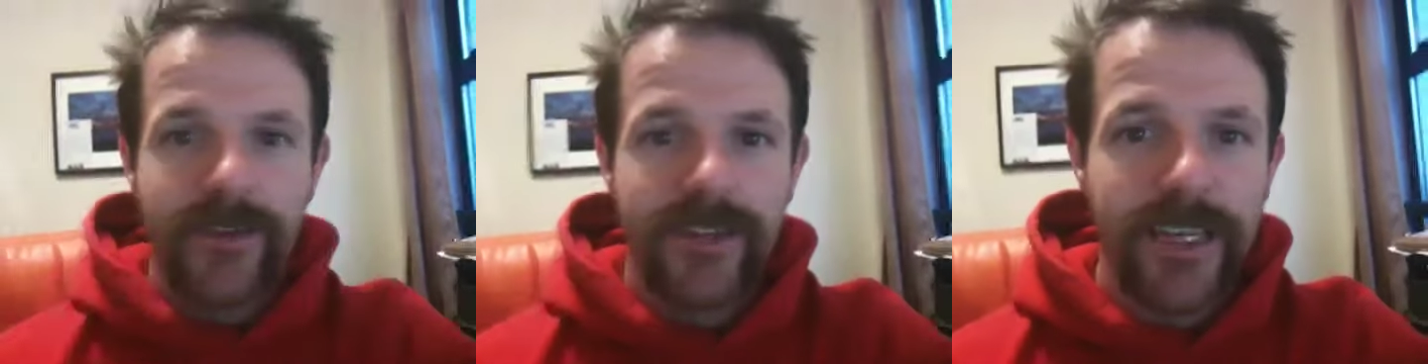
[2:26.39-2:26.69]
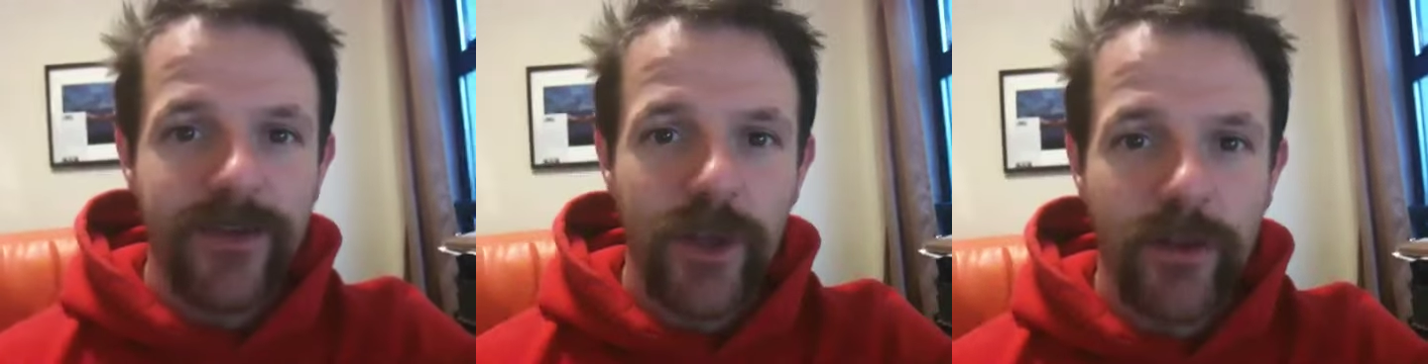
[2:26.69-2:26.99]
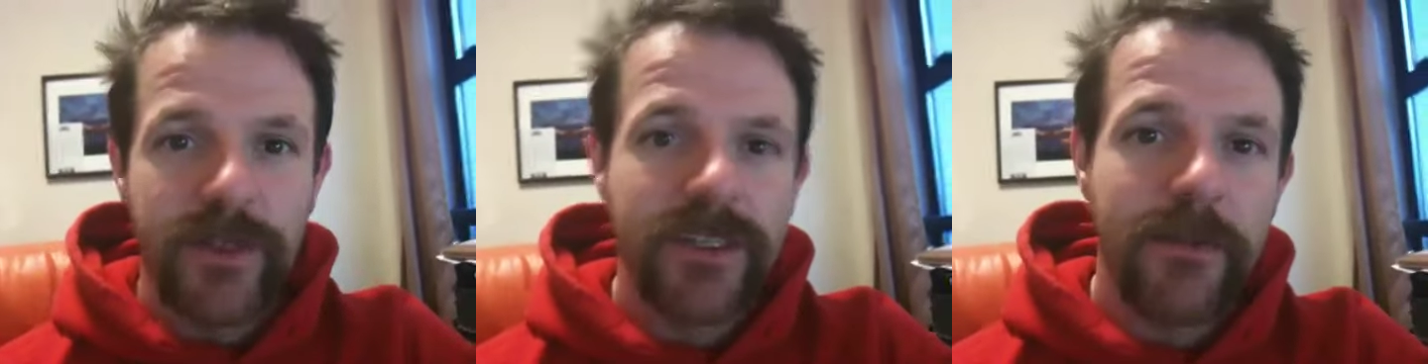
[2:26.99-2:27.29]
Steve
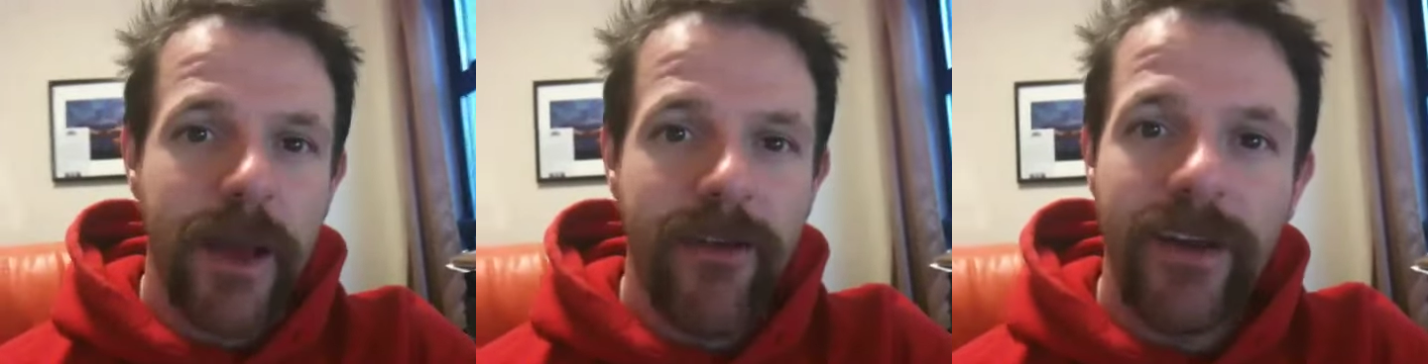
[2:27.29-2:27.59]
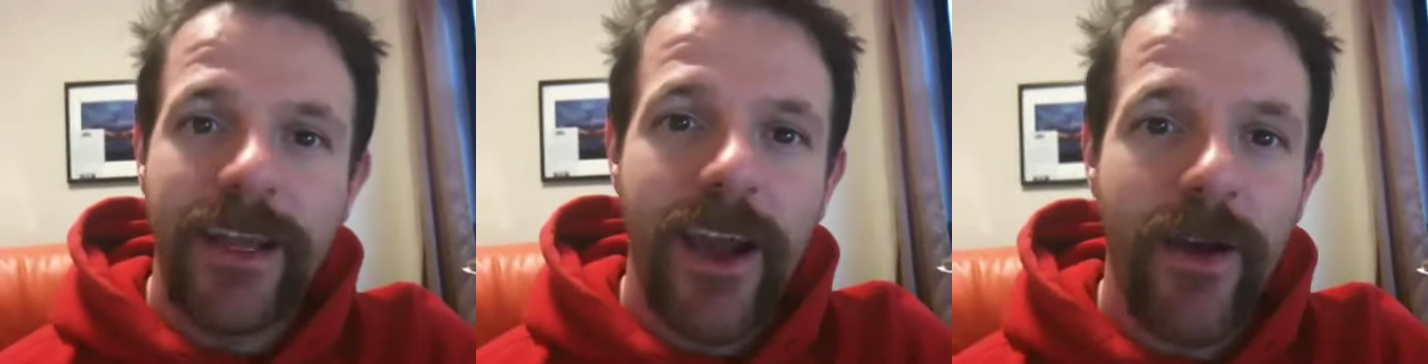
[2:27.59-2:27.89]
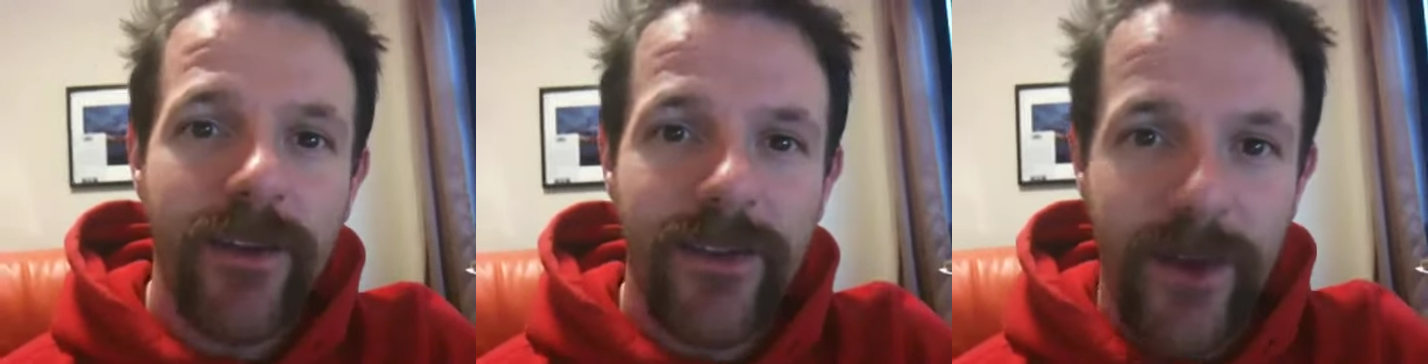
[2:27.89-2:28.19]
Jobs is apparently
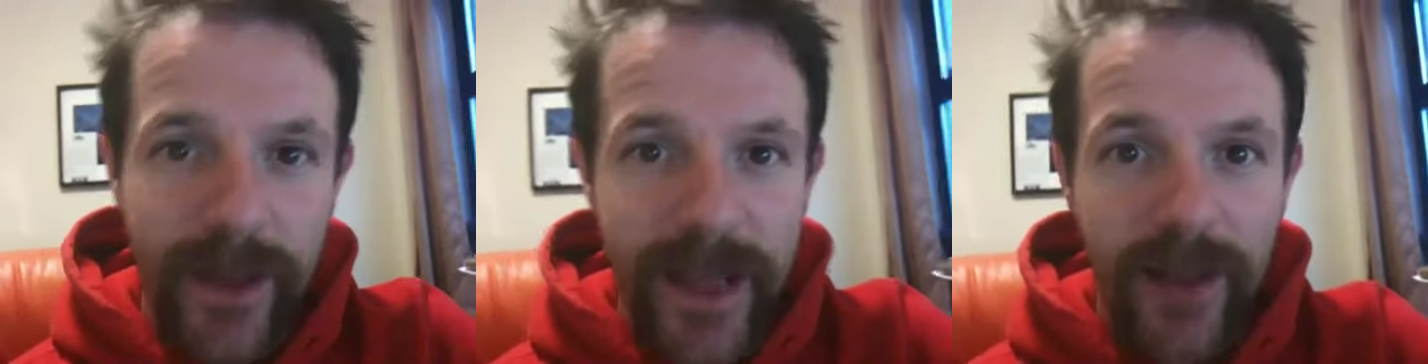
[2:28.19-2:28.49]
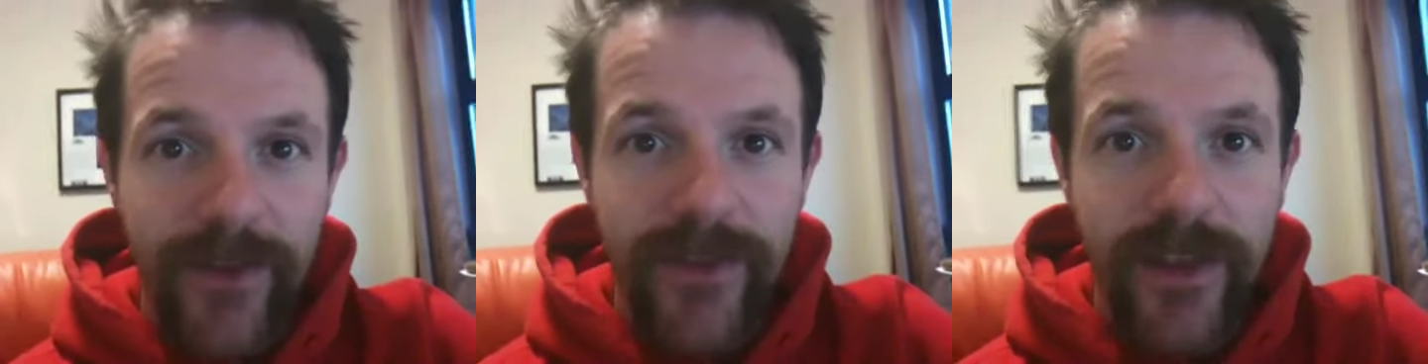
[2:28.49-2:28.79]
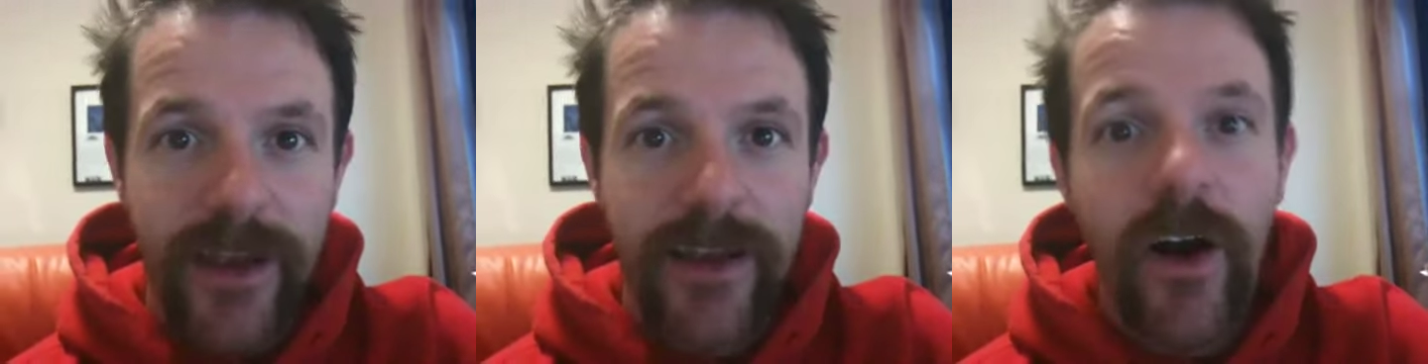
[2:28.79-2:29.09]
going to announce
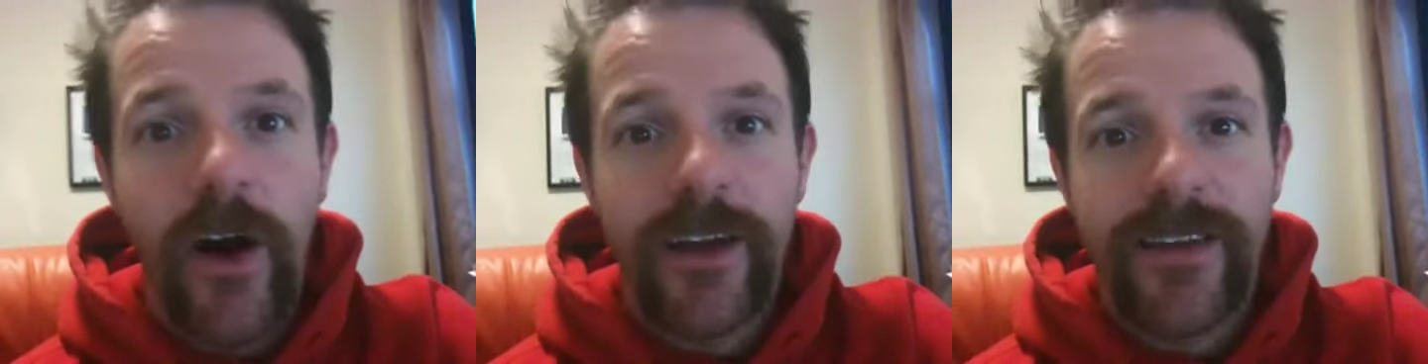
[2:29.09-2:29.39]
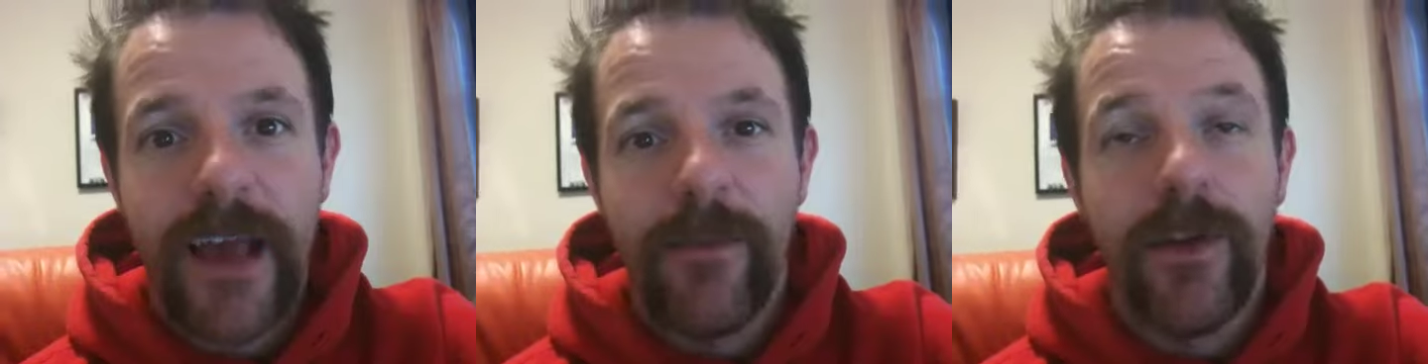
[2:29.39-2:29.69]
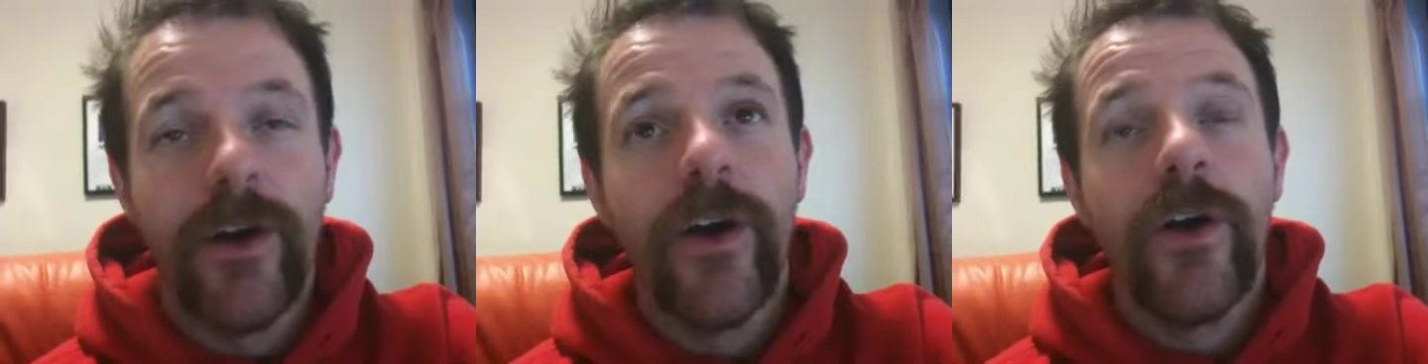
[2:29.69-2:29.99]
the
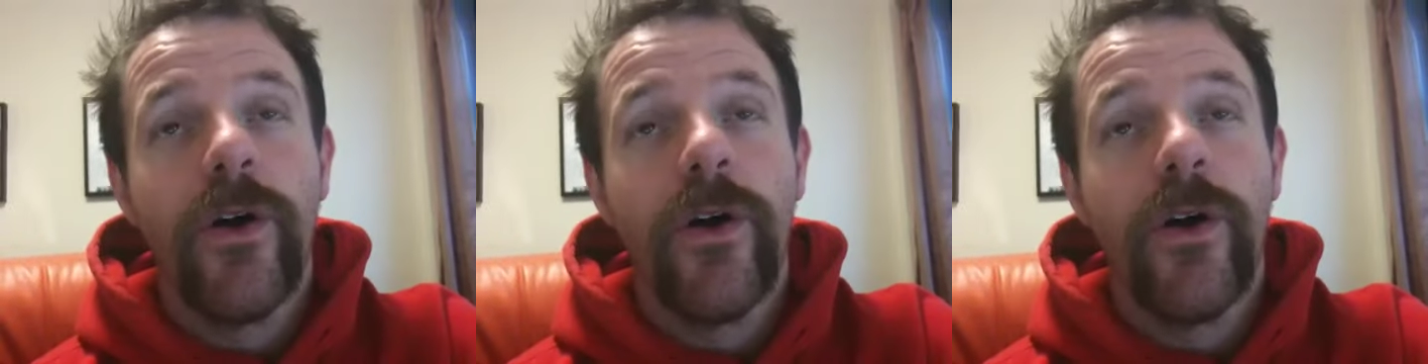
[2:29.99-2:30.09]
iTablet